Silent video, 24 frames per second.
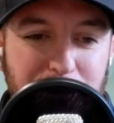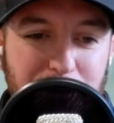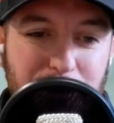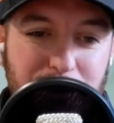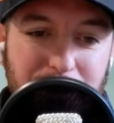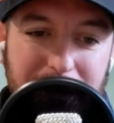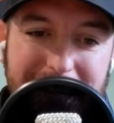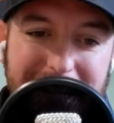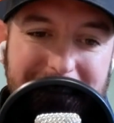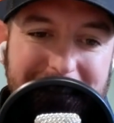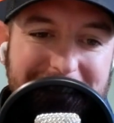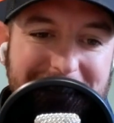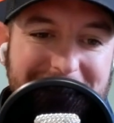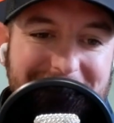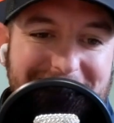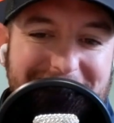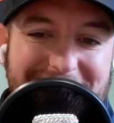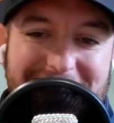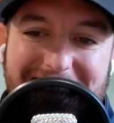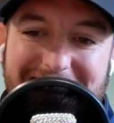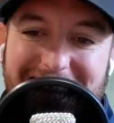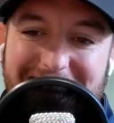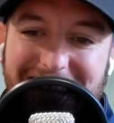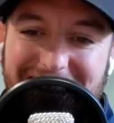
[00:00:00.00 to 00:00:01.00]
training
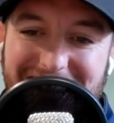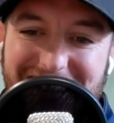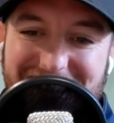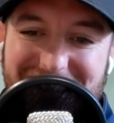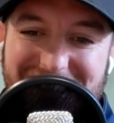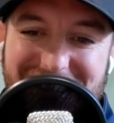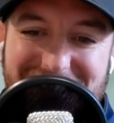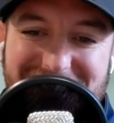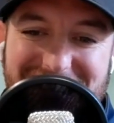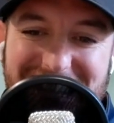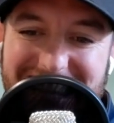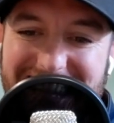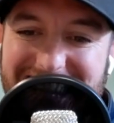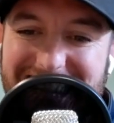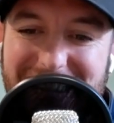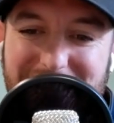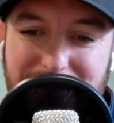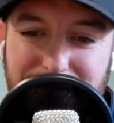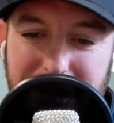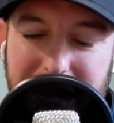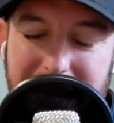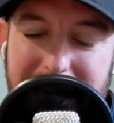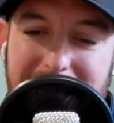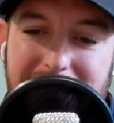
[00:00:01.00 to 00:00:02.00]
thing or you get any
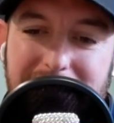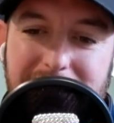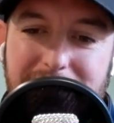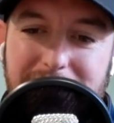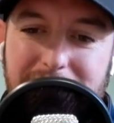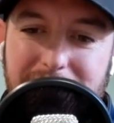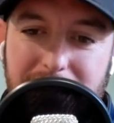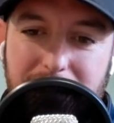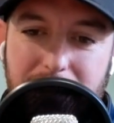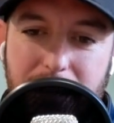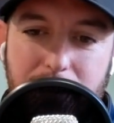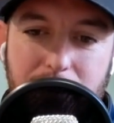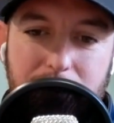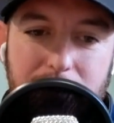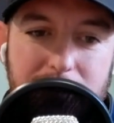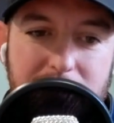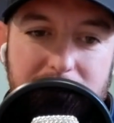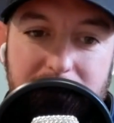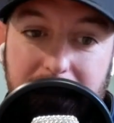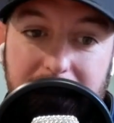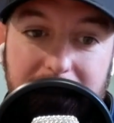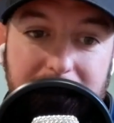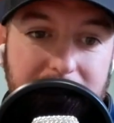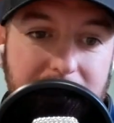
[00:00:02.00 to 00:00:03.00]
advice, it's
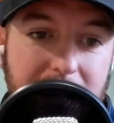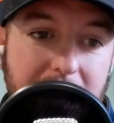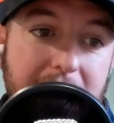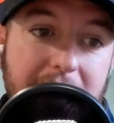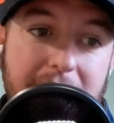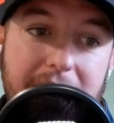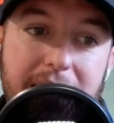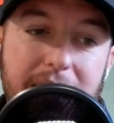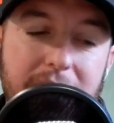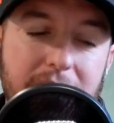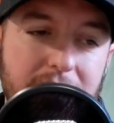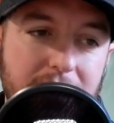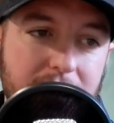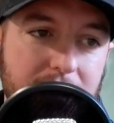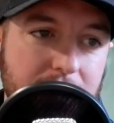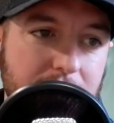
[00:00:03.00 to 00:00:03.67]
like, hey,